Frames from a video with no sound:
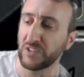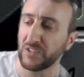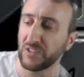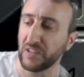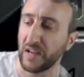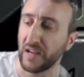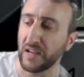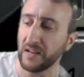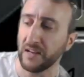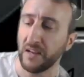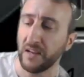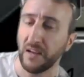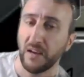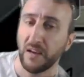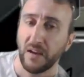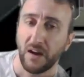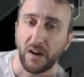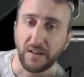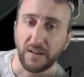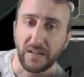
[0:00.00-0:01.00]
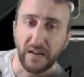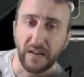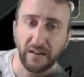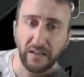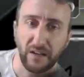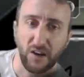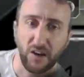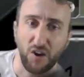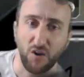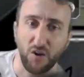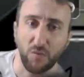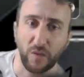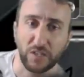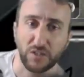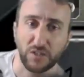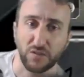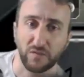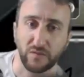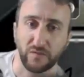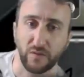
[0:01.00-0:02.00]
that, I now get a whole
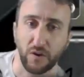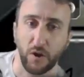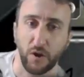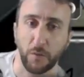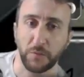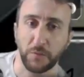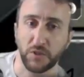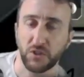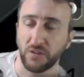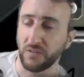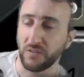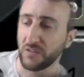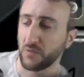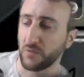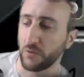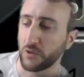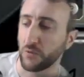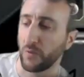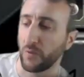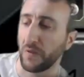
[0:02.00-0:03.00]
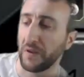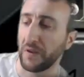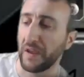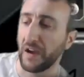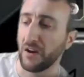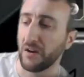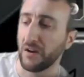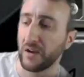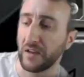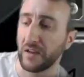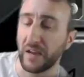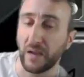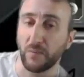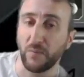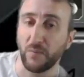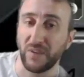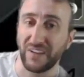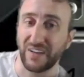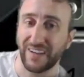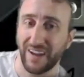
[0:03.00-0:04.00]
bunch of options, which will now
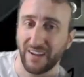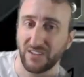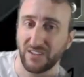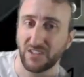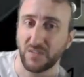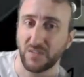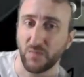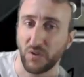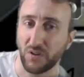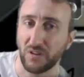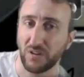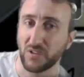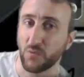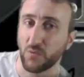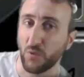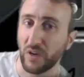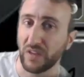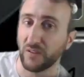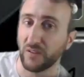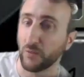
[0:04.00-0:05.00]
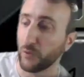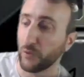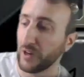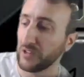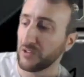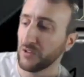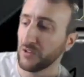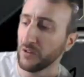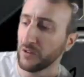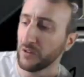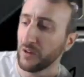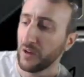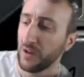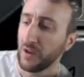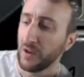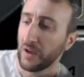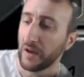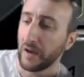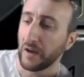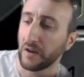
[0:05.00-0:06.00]
enable me to customize where the red dot
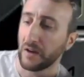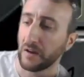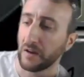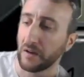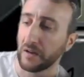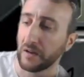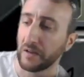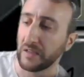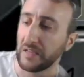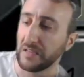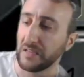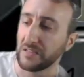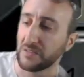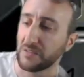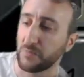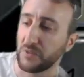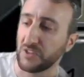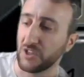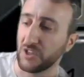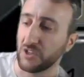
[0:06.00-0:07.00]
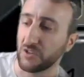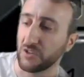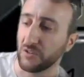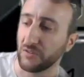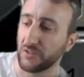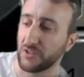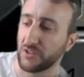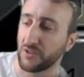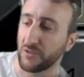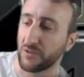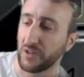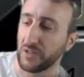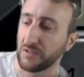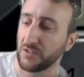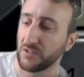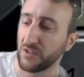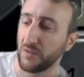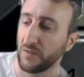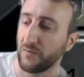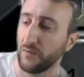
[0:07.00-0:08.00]
is positioned on the screen.
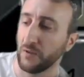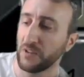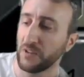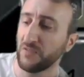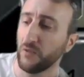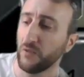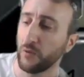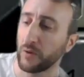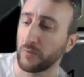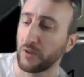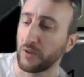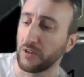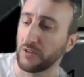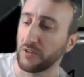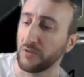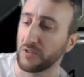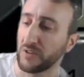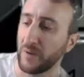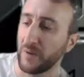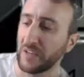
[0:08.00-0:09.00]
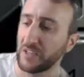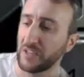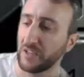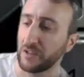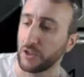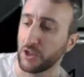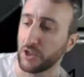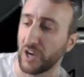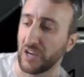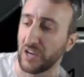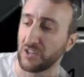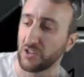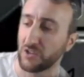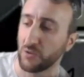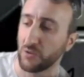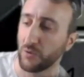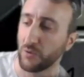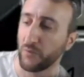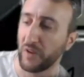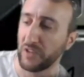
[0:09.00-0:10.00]
So first of all, what I'm going to do is I'm actually going to change it
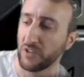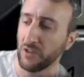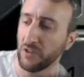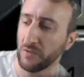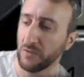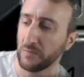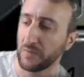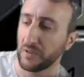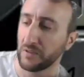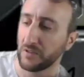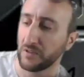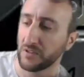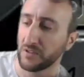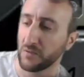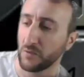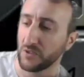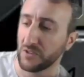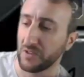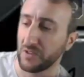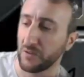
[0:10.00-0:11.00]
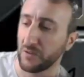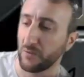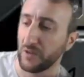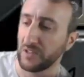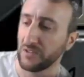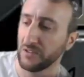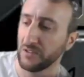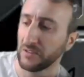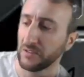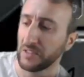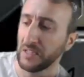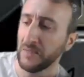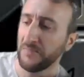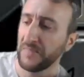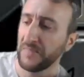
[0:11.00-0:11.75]
to a red dot because it wasn't in a red dot there.